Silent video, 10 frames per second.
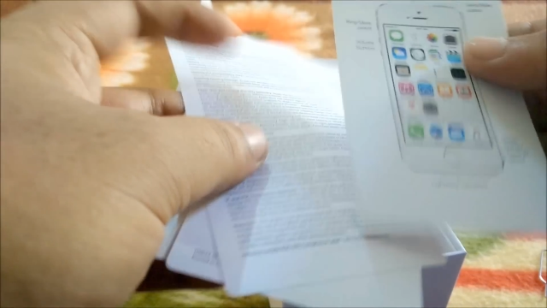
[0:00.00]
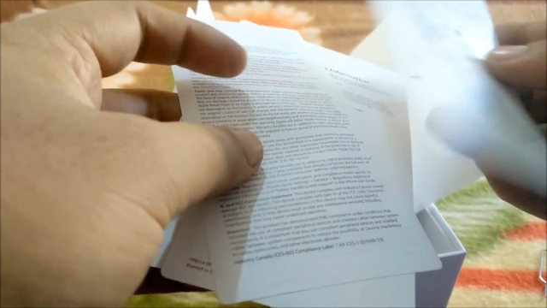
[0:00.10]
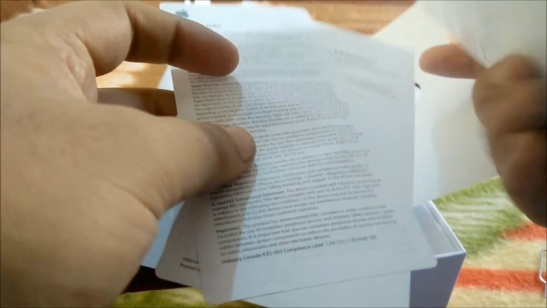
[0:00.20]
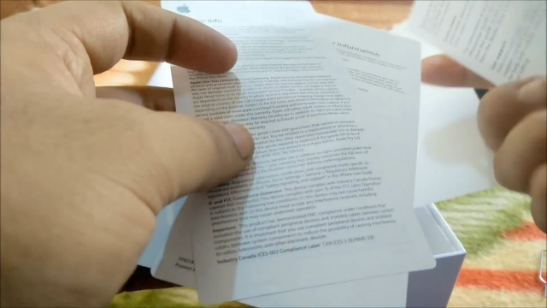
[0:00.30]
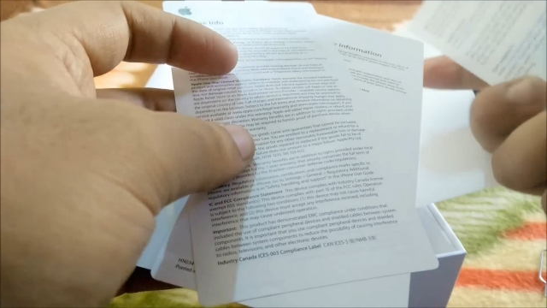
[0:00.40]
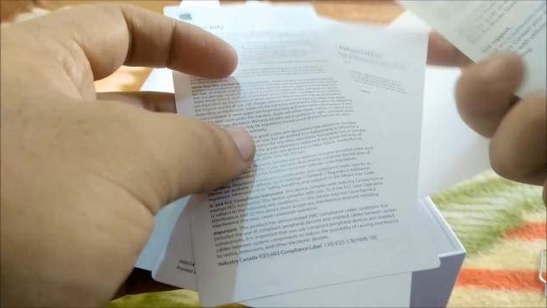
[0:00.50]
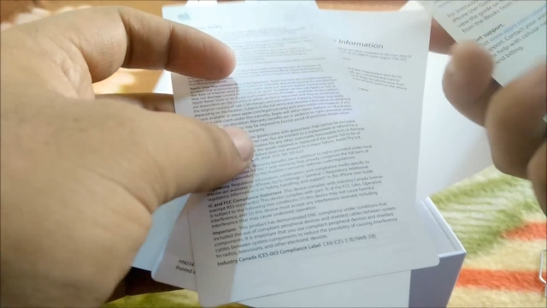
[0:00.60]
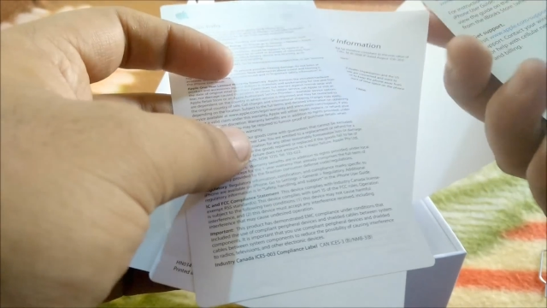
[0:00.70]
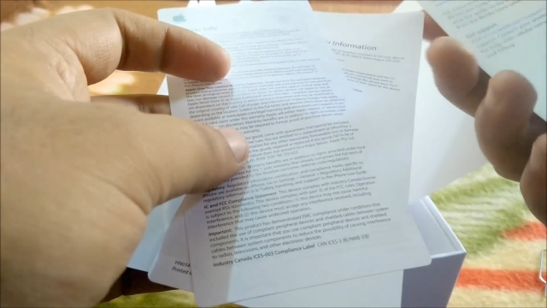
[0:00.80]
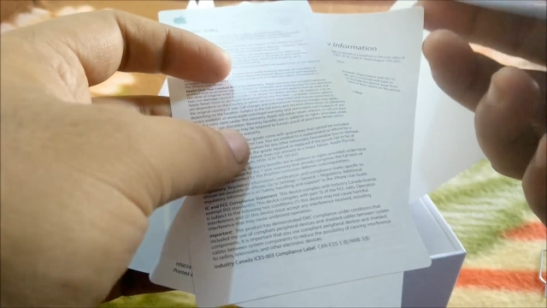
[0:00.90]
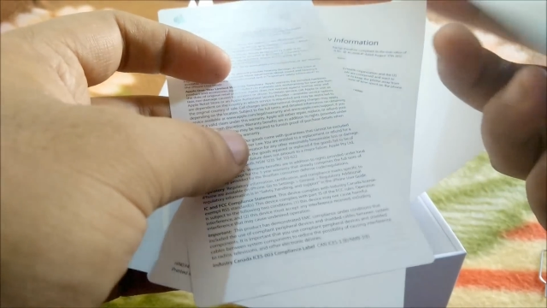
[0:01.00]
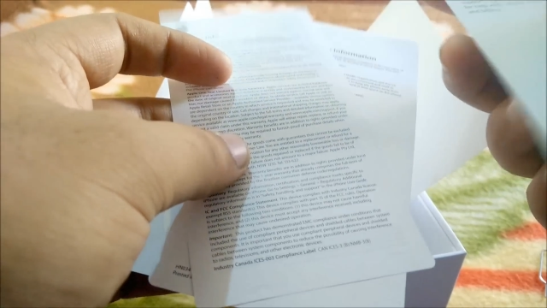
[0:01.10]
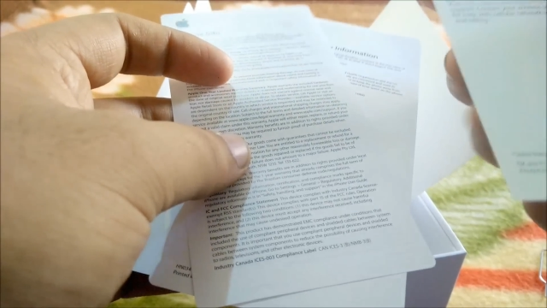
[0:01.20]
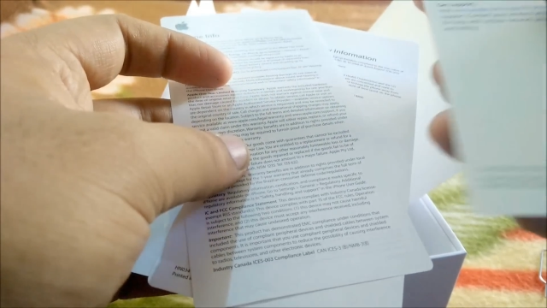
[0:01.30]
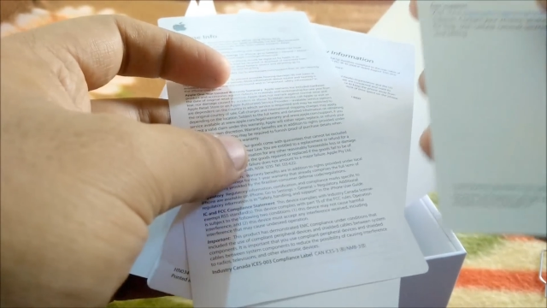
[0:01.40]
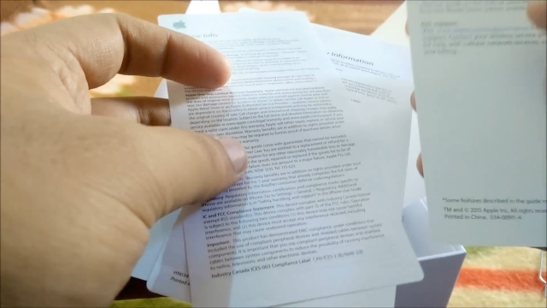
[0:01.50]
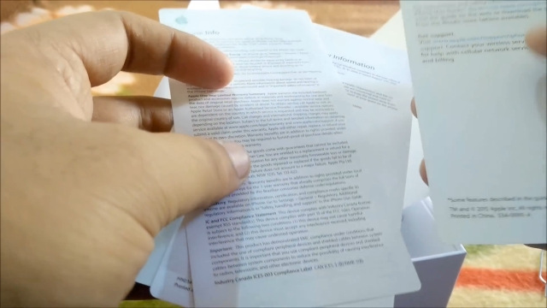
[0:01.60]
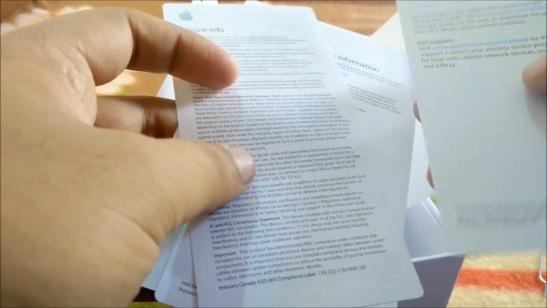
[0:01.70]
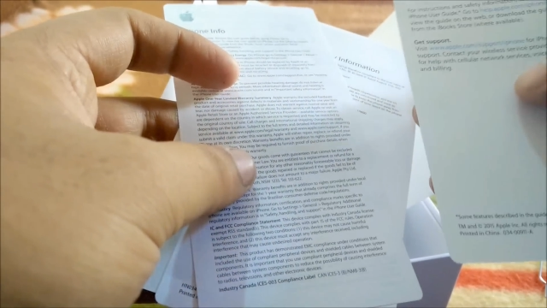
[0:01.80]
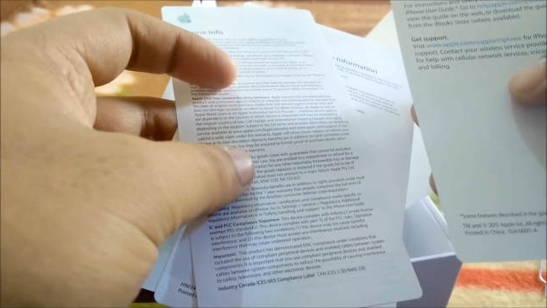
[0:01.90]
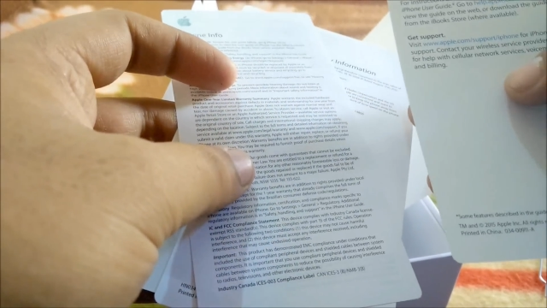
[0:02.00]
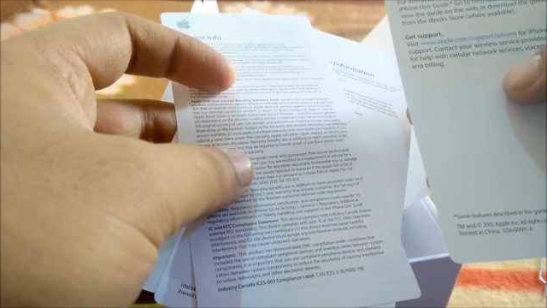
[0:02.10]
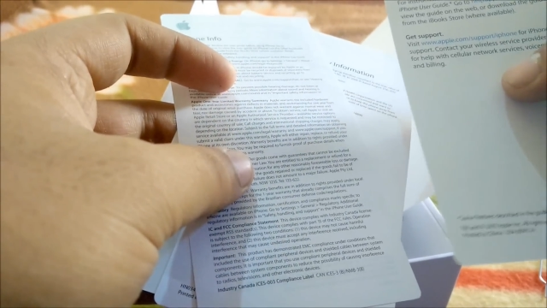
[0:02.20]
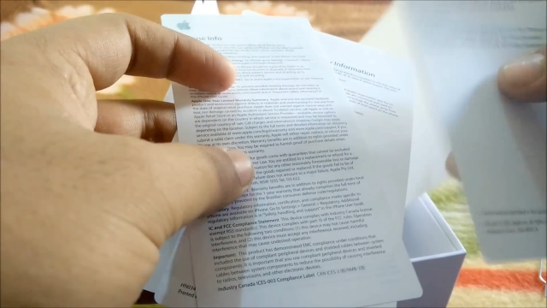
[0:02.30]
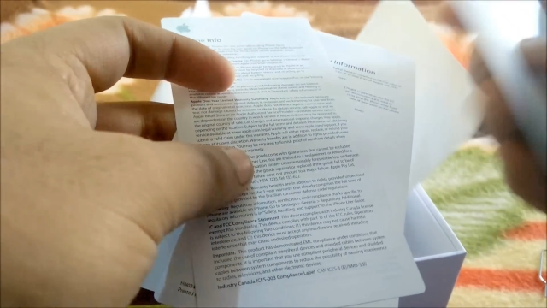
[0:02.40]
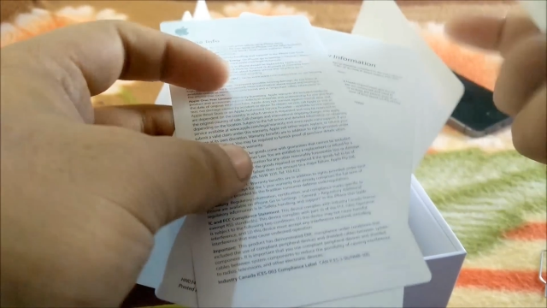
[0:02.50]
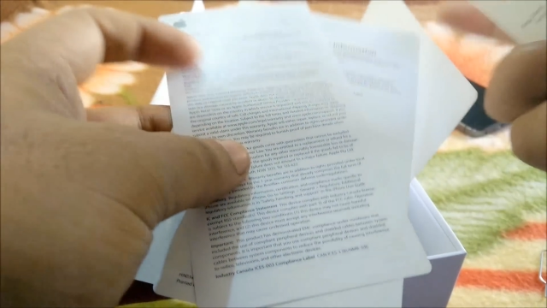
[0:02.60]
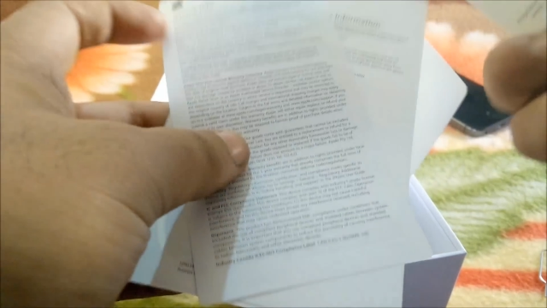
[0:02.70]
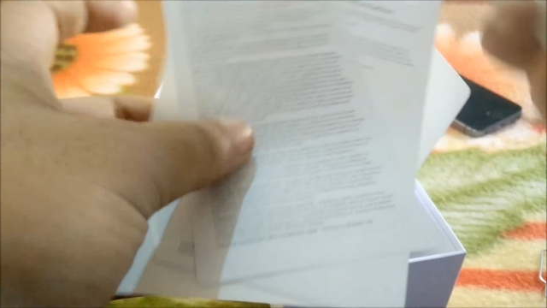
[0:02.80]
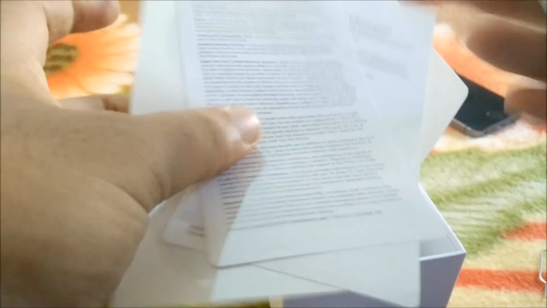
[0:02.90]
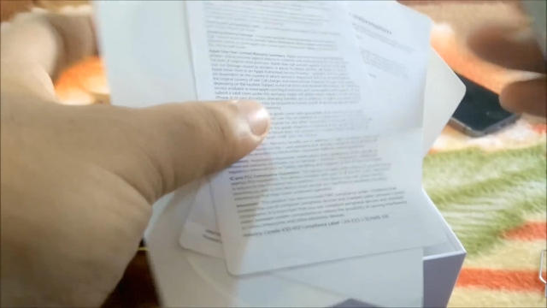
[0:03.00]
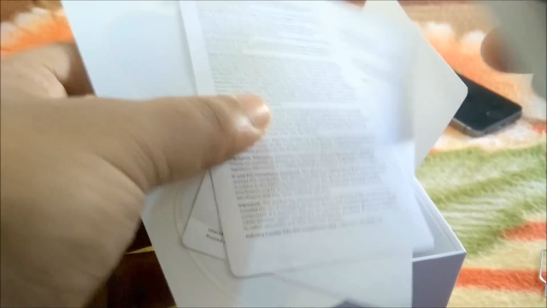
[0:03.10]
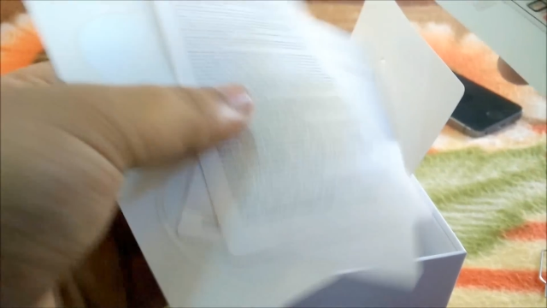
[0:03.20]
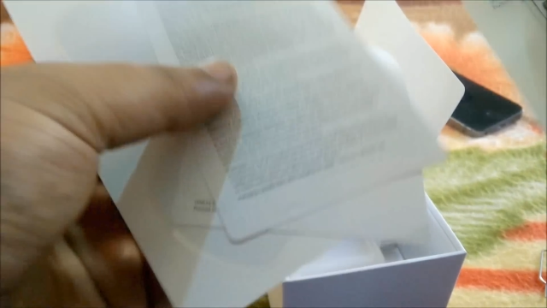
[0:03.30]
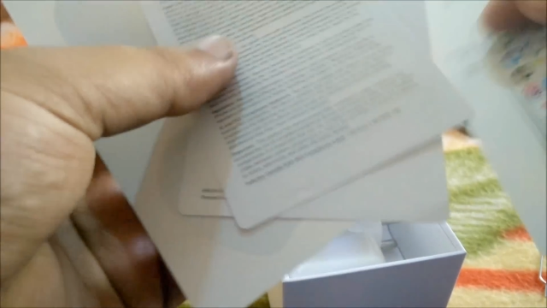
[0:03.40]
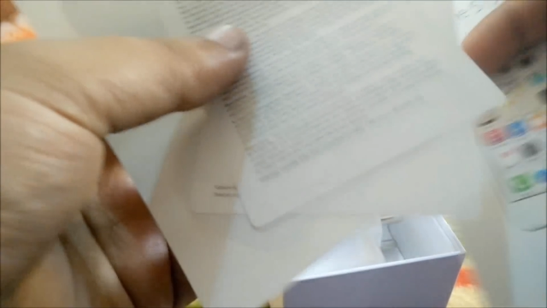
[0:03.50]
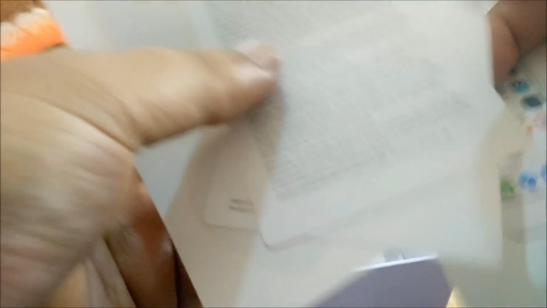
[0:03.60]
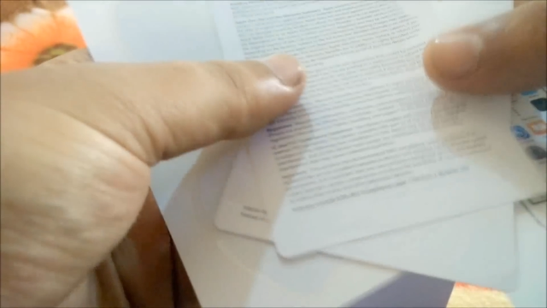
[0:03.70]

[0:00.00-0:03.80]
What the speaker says: (no speaker visible)